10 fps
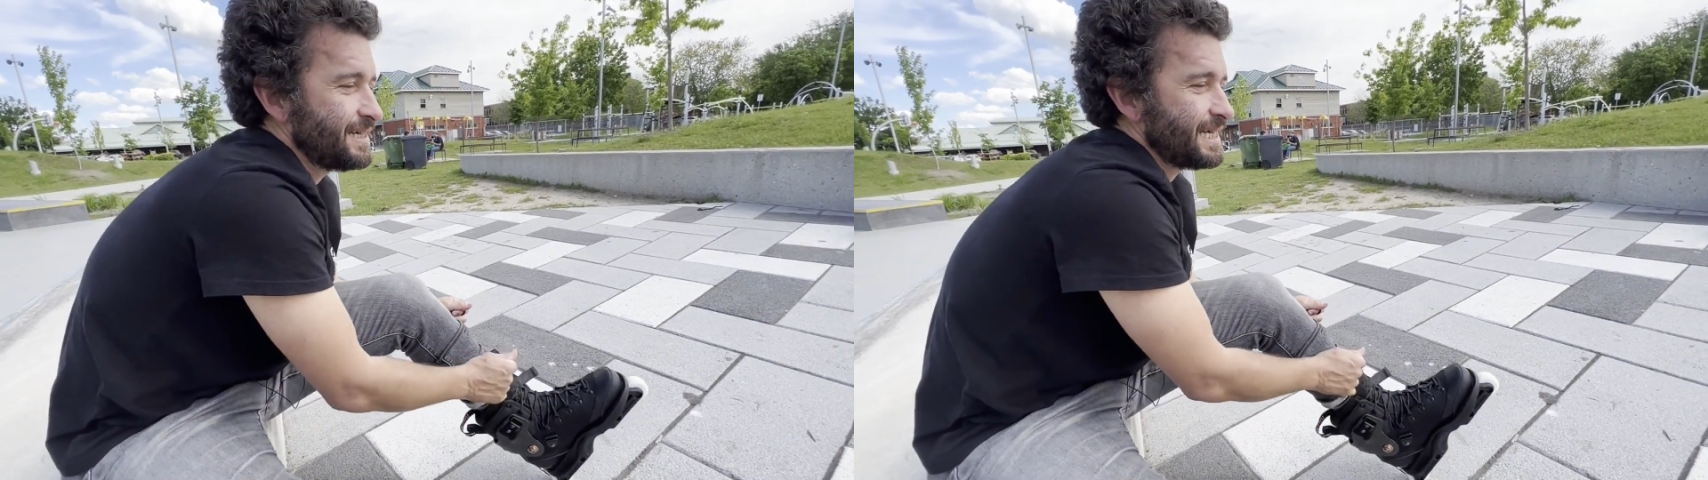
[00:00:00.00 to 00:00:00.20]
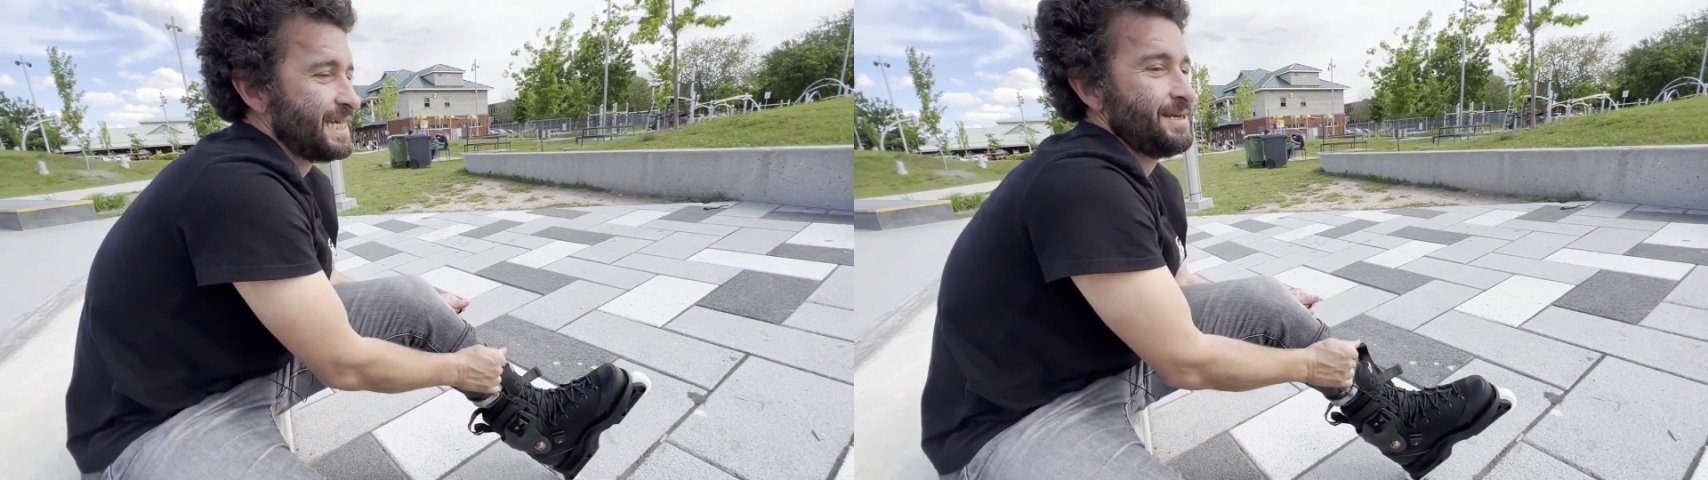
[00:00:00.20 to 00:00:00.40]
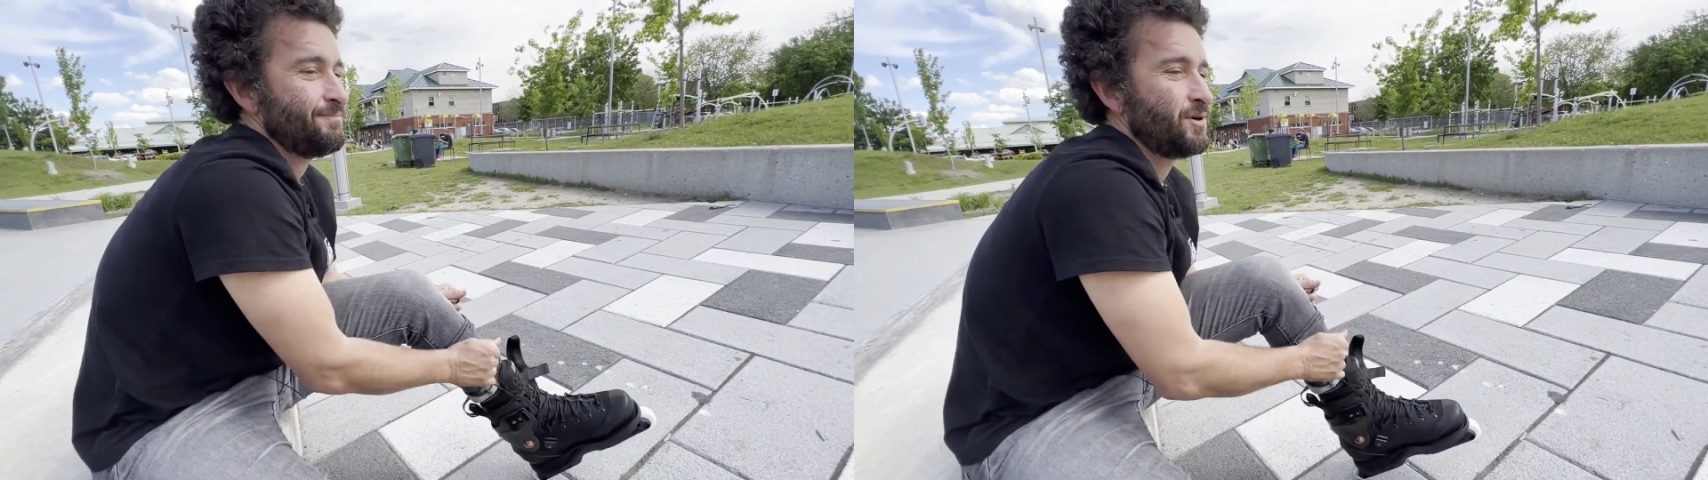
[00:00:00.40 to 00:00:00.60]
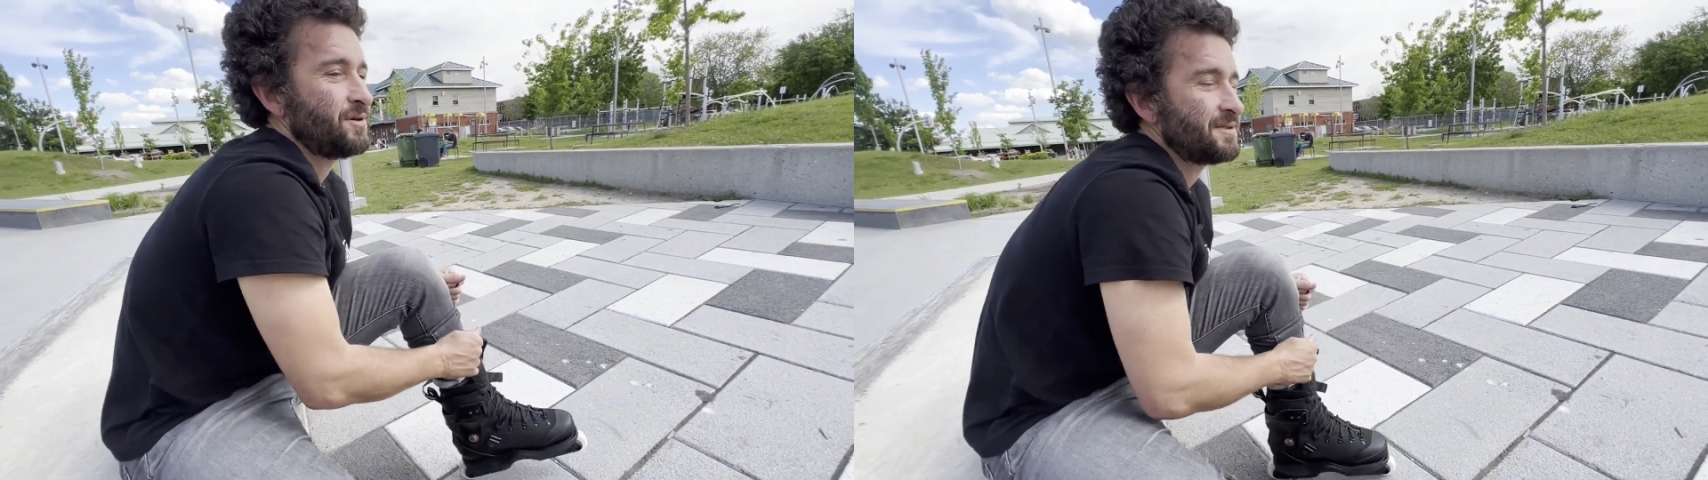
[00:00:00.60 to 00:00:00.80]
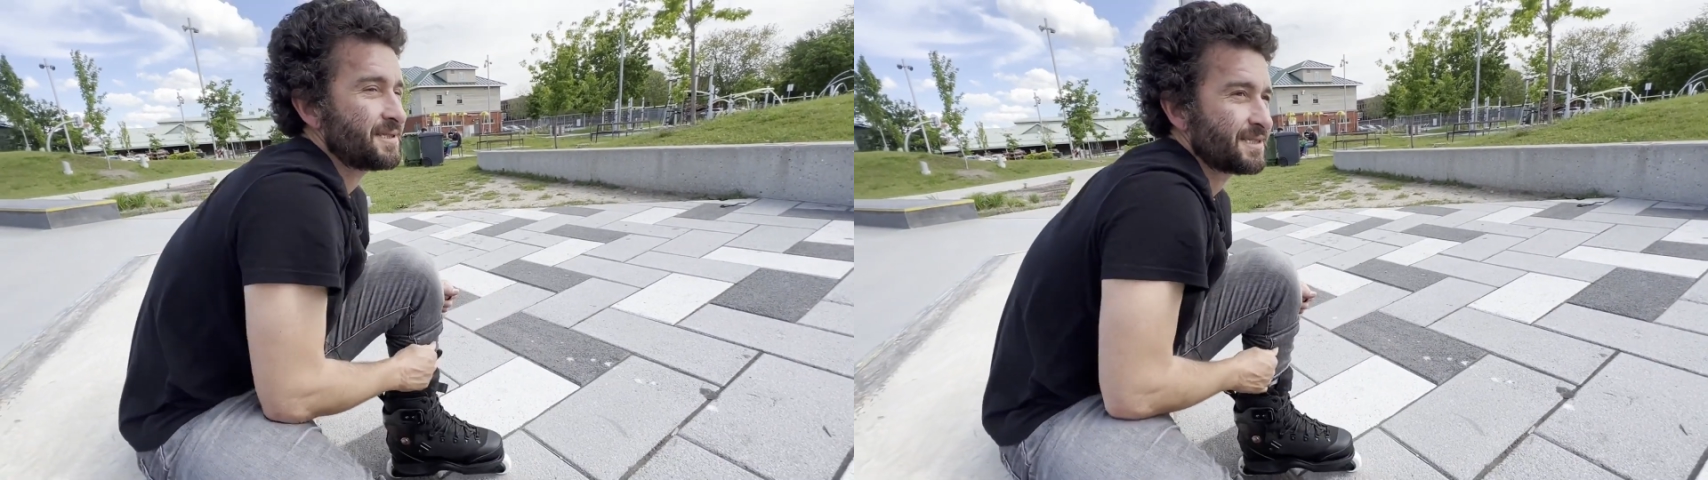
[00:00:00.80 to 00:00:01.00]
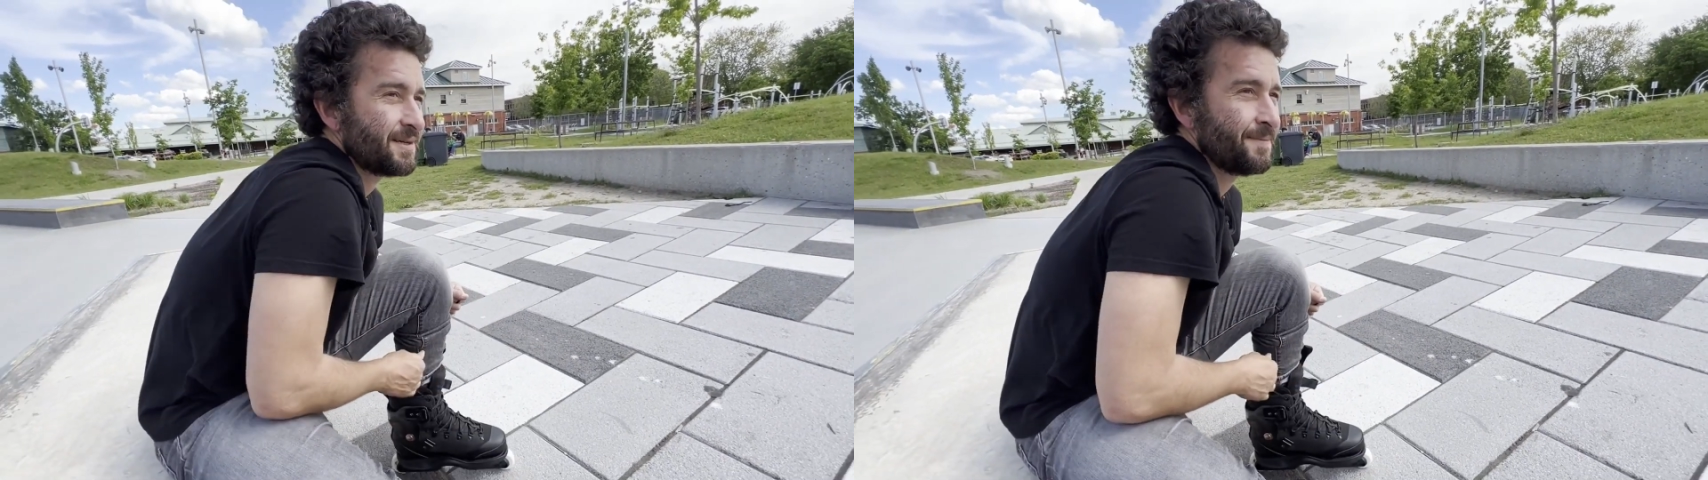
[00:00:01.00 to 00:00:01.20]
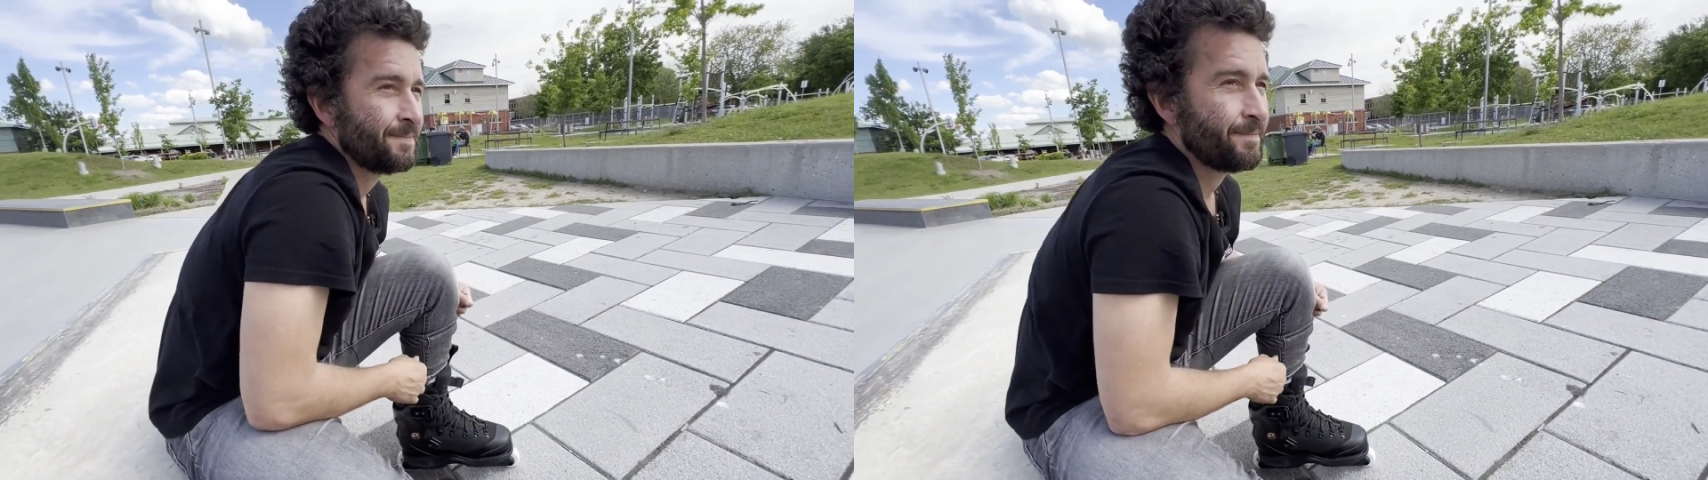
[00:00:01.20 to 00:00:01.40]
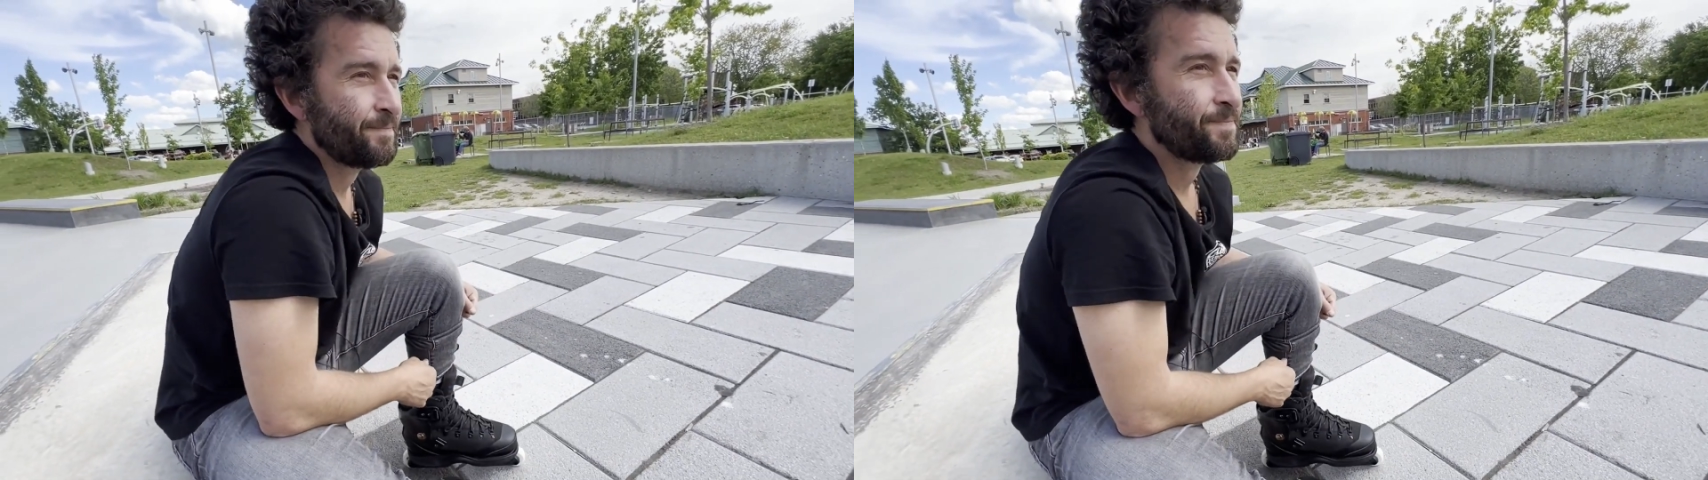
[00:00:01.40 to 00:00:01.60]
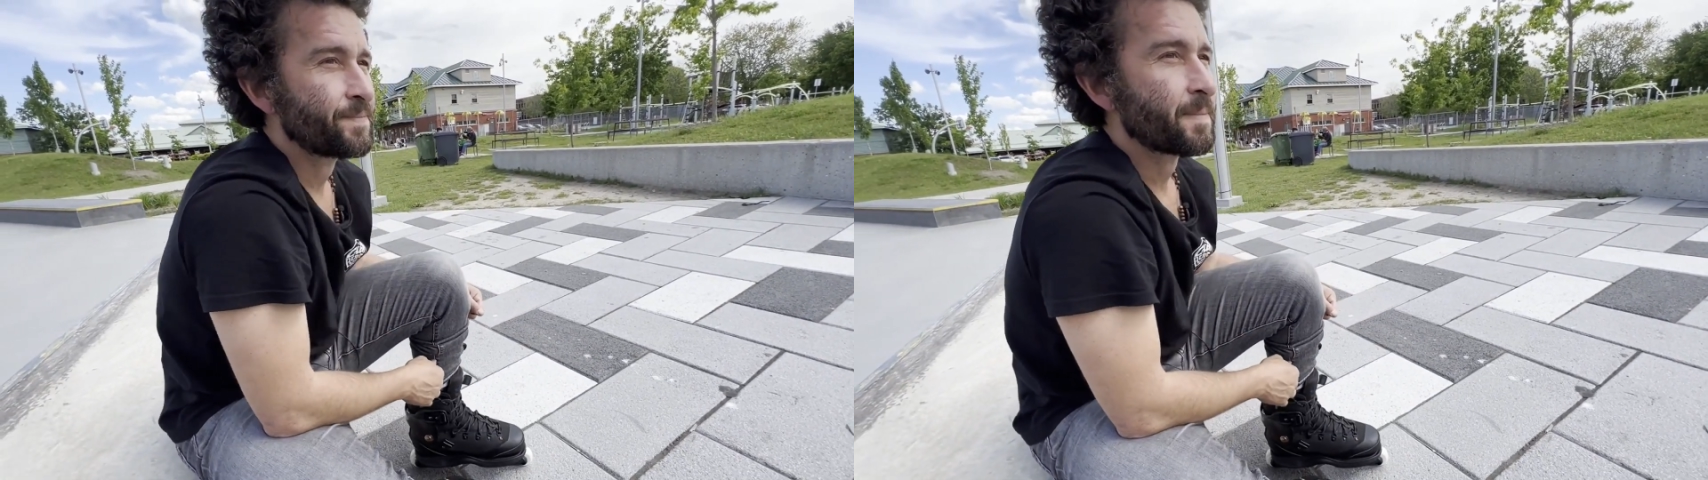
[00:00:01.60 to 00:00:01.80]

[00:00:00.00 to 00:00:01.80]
heat mold some